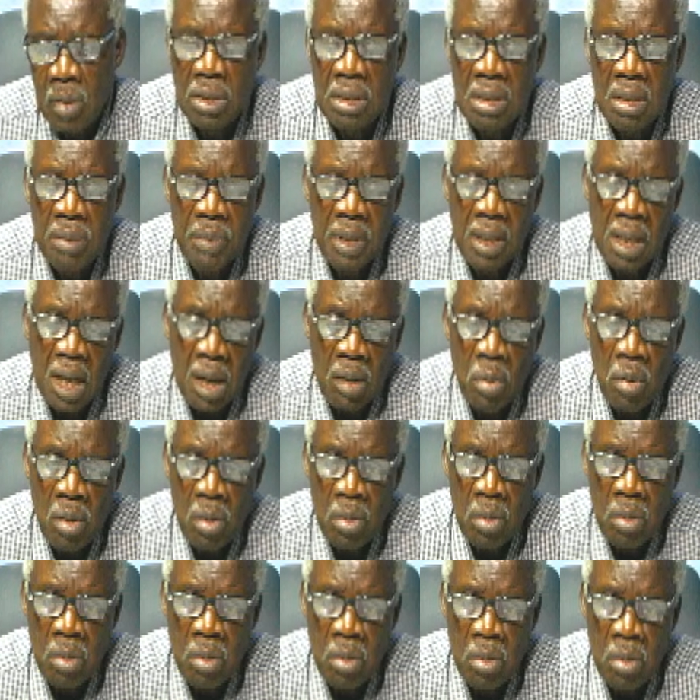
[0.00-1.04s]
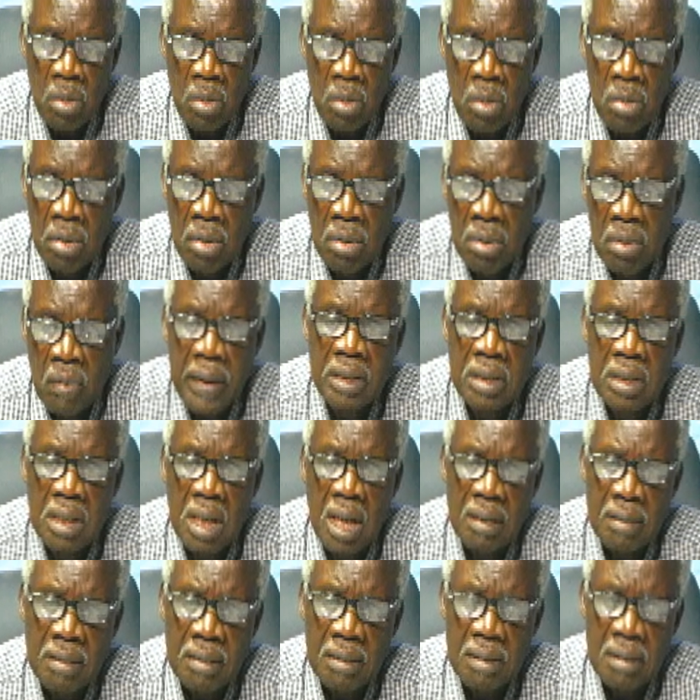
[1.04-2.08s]
No dimly caco cronin
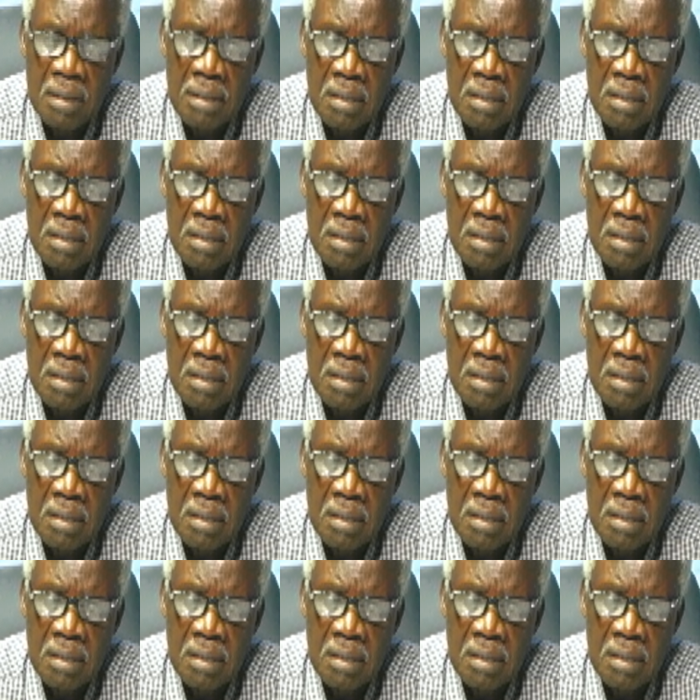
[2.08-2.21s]
quantia.